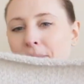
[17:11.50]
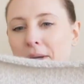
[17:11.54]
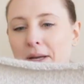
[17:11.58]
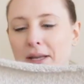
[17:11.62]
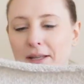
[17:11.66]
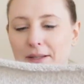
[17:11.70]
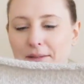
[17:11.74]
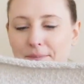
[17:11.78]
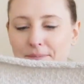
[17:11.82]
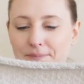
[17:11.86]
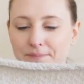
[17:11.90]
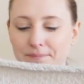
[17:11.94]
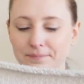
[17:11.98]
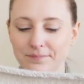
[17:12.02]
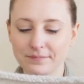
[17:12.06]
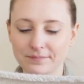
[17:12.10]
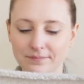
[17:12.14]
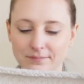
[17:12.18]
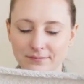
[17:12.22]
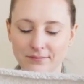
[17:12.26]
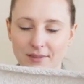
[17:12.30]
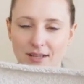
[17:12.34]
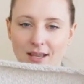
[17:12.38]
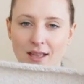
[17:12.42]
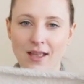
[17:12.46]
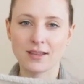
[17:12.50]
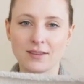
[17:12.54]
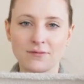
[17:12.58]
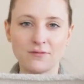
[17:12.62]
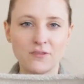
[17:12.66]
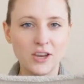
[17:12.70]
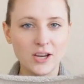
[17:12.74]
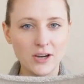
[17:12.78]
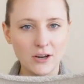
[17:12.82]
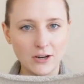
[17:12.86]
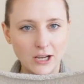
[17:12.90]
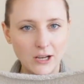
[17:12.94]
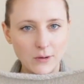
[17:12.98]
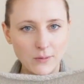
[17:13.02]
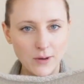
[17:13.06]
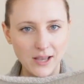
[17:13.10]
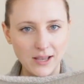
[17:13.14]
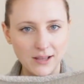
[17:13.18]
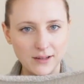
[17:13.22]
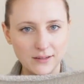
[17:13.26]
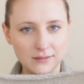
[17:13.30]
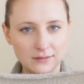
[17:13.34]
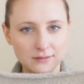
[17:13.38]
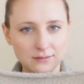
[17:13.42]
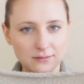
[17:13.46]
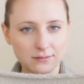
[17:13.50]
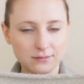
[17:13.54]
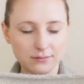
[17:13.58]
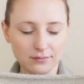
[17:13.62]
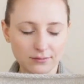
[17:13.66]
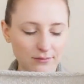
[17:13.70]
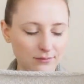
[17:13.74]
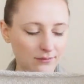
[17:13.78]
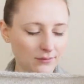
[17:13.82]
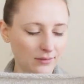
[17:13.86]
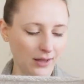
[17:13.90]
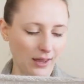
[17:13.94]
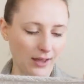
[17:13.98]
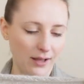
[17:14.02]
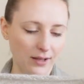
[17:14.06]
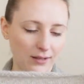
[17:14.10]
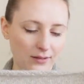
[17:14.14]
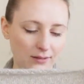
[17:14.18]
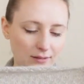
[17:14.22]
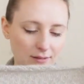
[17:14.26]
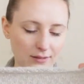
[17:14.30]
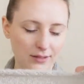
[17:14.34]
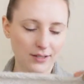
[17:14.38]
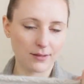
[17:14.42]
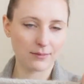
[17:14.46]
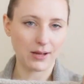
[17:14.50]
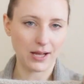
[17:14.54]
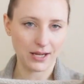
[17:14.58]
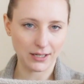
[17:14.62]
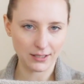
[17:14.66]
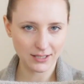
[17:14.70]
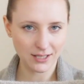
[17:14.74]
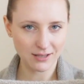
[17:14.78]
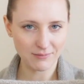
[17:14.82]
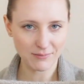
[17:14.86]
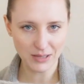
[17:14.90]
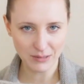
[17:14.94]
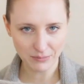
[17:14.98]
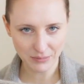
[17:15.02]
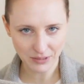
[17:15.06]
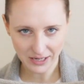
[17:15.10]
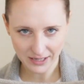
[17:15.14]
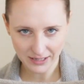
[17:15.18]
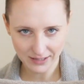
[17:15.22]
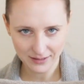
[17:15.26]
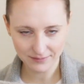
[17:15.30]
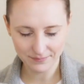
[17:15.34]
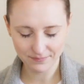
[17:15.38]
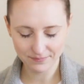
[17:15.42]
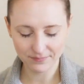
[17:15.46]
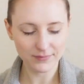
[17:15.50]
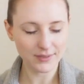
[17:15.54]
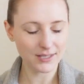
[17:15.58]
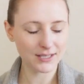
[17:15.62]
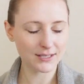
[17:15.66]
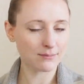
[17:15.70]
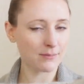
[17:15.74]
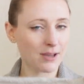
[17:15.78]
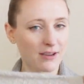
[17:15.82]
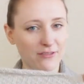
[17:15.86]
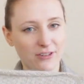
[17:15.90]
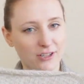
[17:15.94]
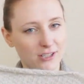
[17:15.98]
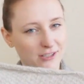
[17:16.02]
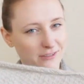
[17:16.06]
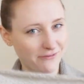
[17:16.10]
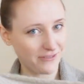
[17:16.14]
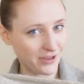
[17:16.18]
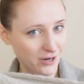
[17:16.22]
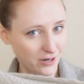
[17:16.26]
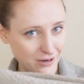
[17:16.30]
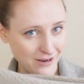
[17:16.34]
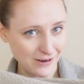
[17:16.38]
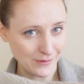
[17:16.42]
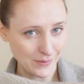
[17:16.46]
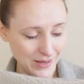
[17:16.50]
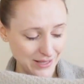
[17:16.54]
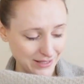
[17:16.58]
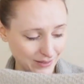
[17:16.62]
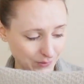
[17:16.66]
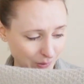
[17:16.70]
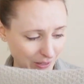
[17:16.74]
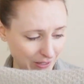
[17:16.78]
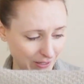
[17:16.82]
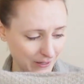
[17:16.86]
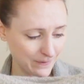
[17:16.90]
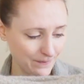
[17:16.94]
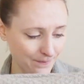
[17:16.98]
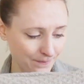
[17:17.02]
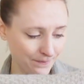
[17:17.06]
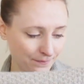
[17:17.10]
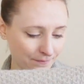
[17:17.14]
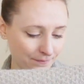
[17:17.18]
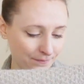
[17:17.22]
but it's fingering weight. Like, come on, give me a break. This is my first fingering weight sweater,